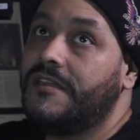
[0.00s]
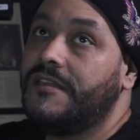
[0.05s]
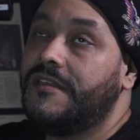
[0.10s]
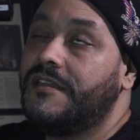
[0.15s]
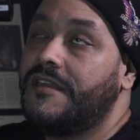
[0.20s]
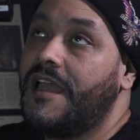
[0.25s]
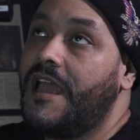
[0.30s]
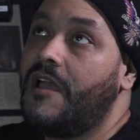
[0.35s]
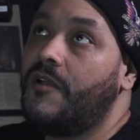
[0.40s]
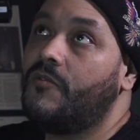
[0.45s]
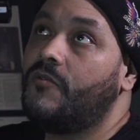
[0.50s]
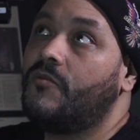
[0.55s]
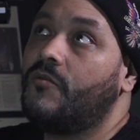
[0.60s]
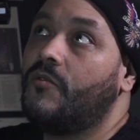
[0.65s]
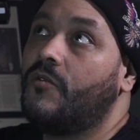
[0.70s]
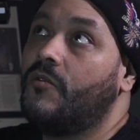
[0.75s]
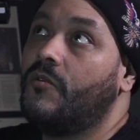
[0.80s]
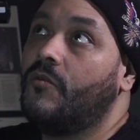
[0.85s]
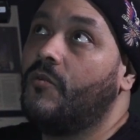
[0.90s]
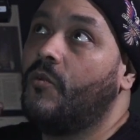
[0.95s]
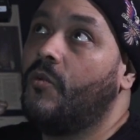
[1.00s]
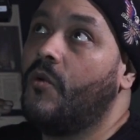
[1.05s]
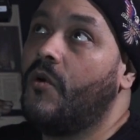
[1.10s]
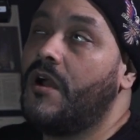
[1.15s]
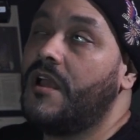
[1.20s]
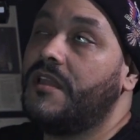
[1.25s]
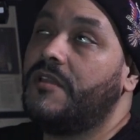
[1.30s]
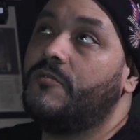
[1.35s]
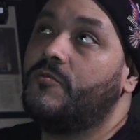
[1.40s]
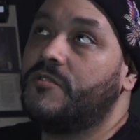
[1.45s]
not
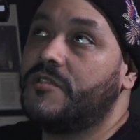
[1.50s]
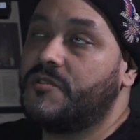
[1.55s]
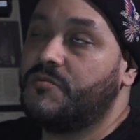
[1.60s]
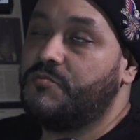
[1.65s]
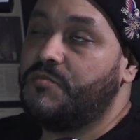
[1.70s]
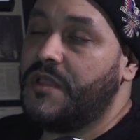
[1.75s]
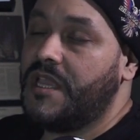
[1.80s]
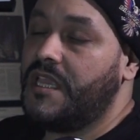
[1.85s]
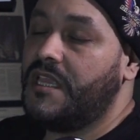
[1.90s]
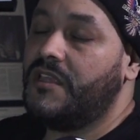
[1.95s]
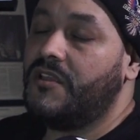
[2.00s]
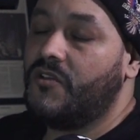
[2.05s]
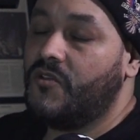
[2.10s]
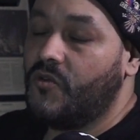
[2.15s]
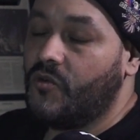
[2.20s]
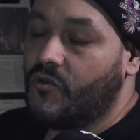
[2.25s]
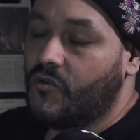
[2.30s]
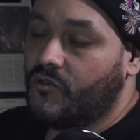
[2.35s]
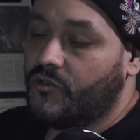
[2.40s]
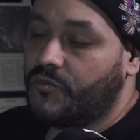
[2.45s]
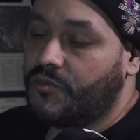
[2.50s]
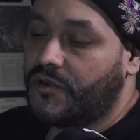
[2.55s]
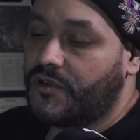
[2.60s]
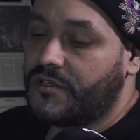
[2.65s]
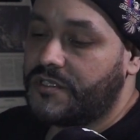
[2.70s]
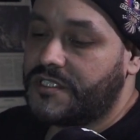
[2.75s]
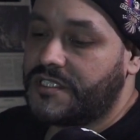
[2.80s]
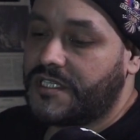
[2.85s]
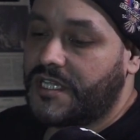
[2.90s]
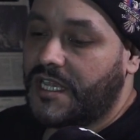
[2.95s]
what was being Googled
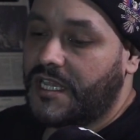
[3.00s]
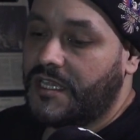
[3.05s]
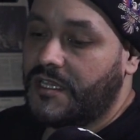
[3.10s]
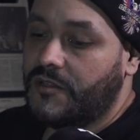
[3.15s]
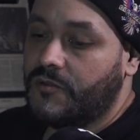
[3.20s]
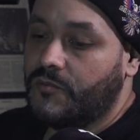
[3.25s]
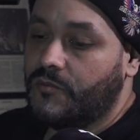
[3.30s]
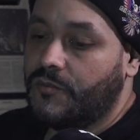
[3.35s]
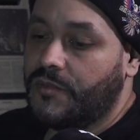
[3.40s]
per se,